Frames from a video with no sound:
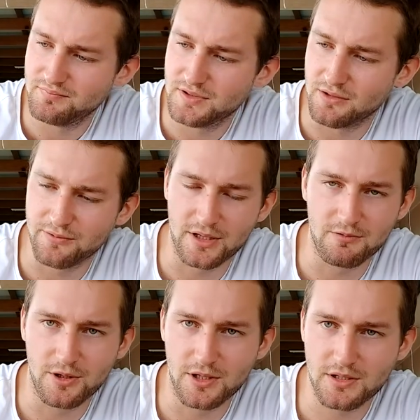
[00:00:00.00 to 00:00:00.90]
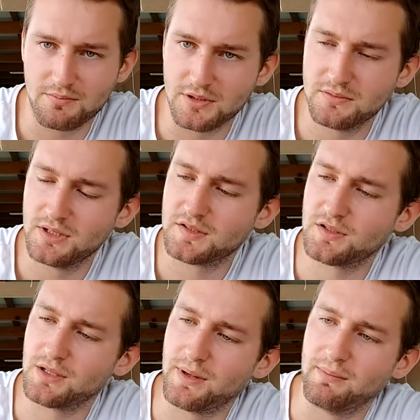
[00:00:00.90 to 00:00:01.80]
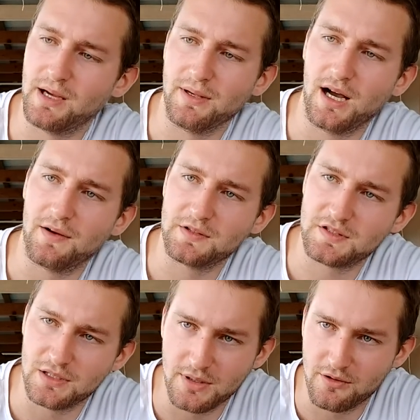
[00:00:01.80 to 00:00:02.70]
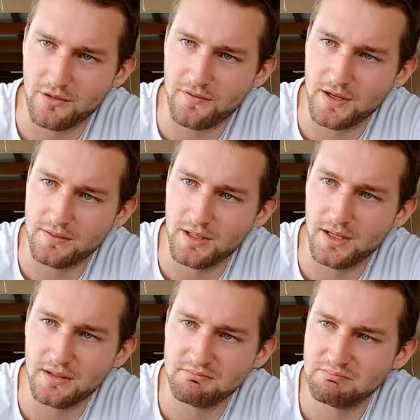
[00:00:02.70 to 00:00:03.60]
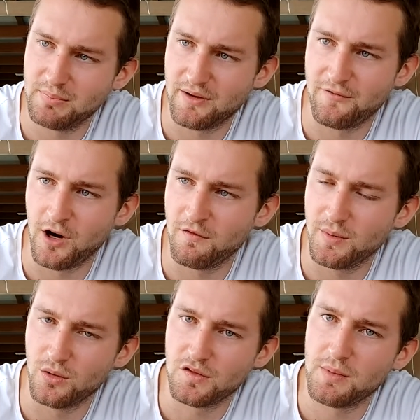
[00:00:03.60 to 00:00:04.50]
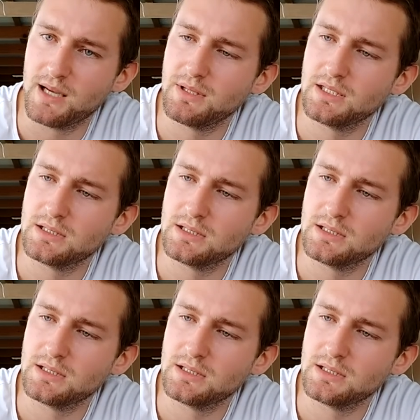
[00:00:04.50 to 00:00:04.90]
Didn't really work, but it's got about maybe half a centimeter of head there, about 5 mils maybe,